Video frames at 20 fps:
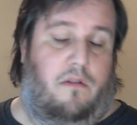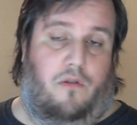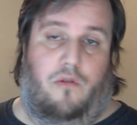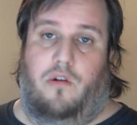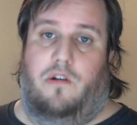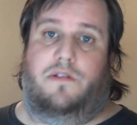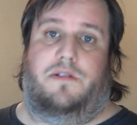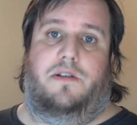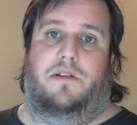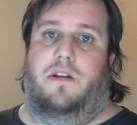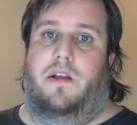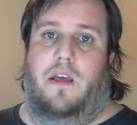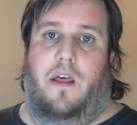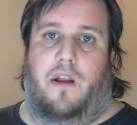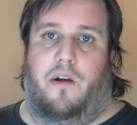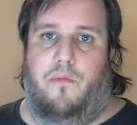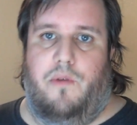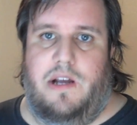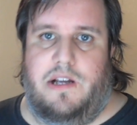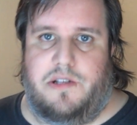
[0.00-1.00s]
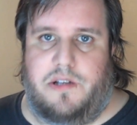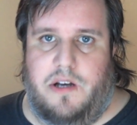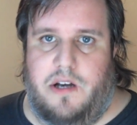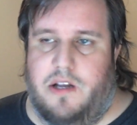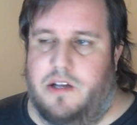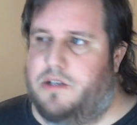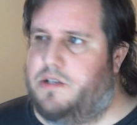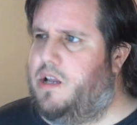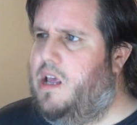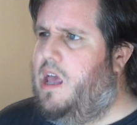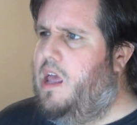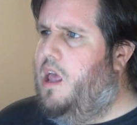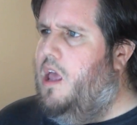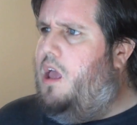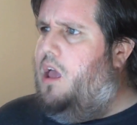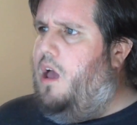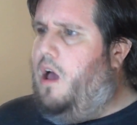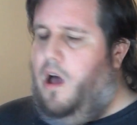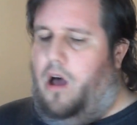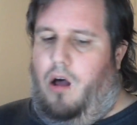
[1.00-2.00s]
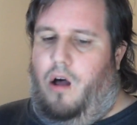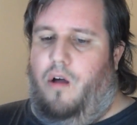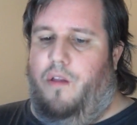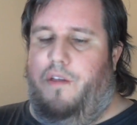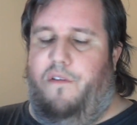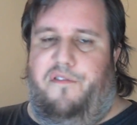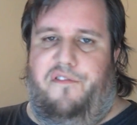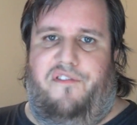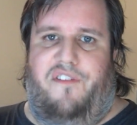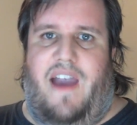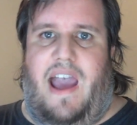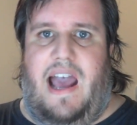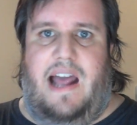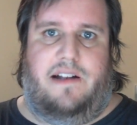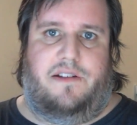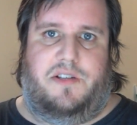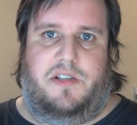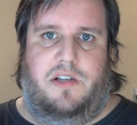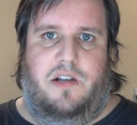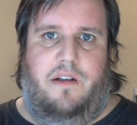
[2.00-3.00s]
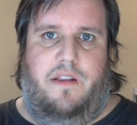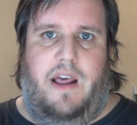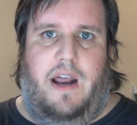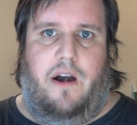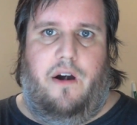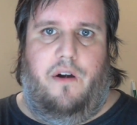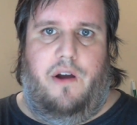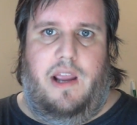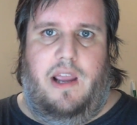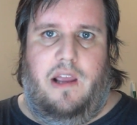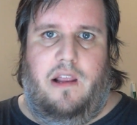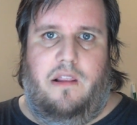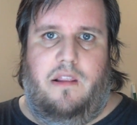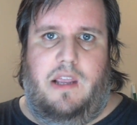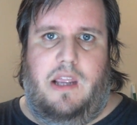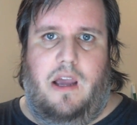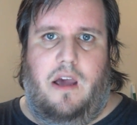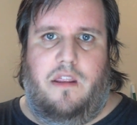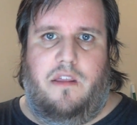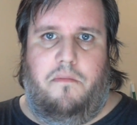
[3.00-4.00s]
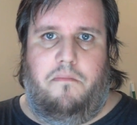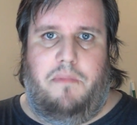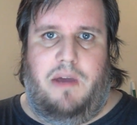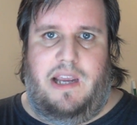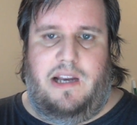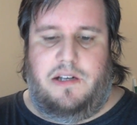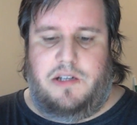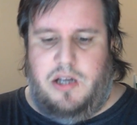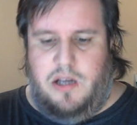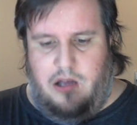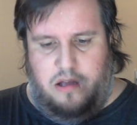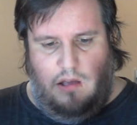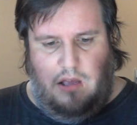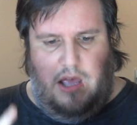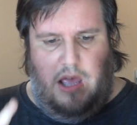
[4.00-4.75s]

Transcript: Of course, the other reason is all the fats that are in the meat.